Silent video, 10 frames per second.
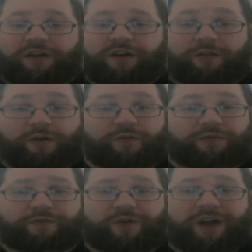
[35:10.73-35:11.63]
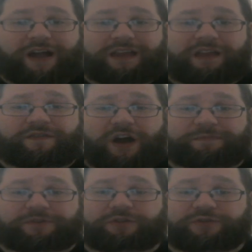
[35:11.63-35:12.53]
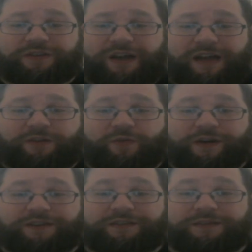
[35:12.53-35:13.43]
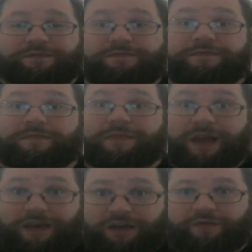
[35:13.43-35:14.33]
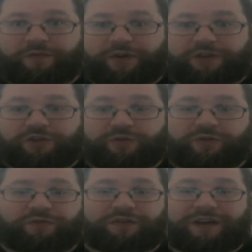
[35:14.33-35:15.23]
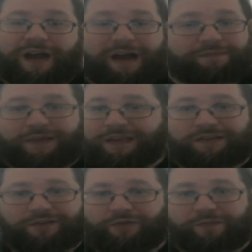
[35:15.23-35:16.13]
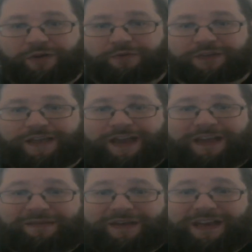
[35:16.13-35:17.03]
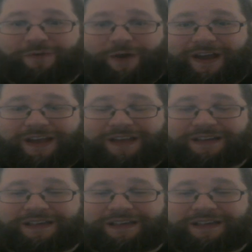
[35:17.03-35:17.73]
along with a variety of optional side quests, many of which you will not beat until the post-game anyway,